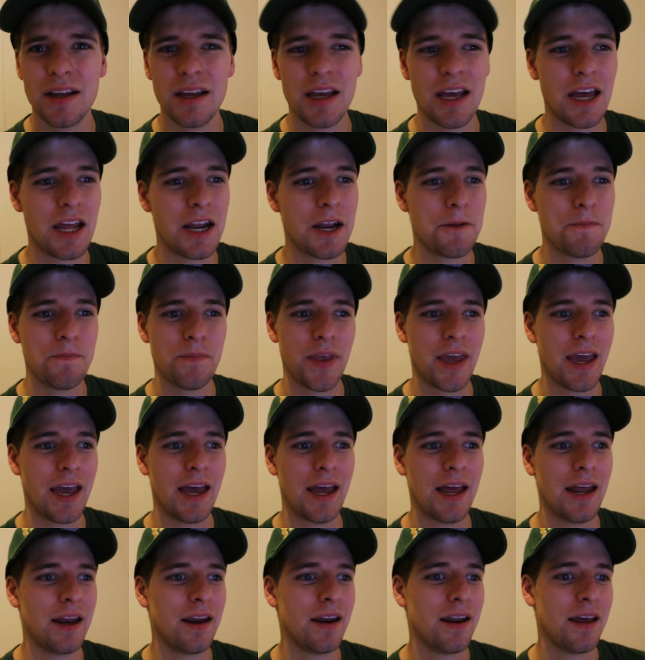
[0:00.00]
and
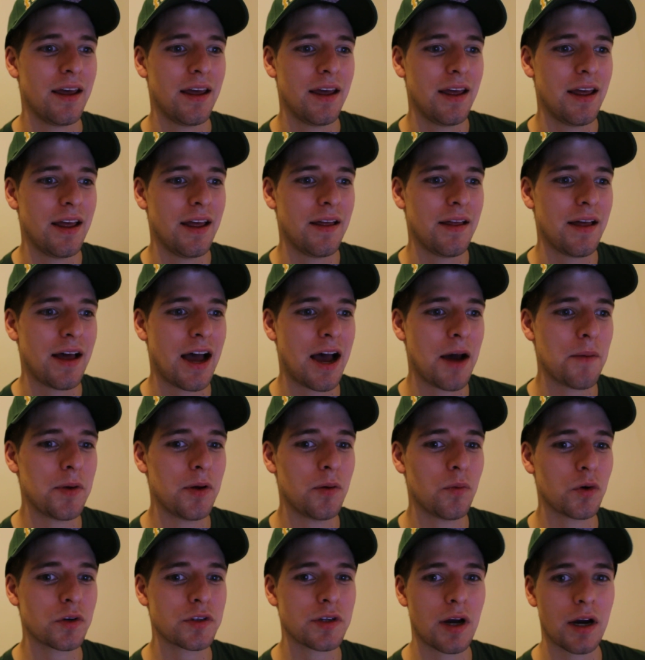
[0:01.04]
and I
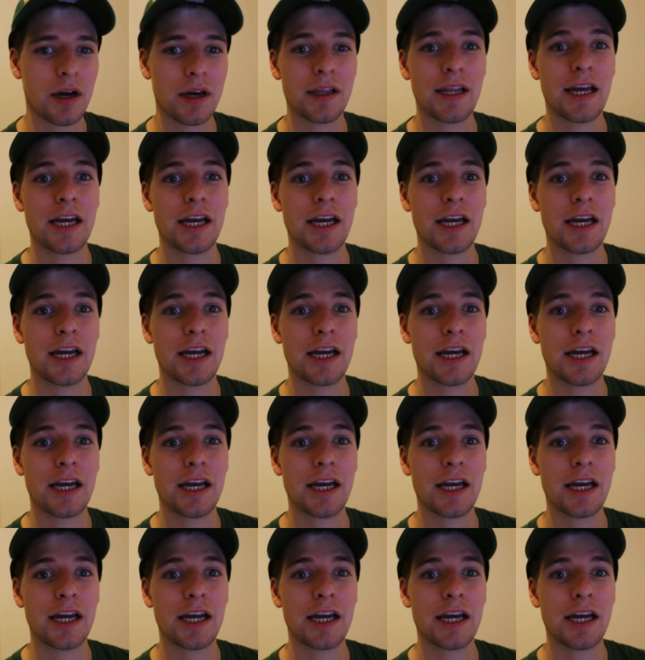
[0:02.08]
mean we're talking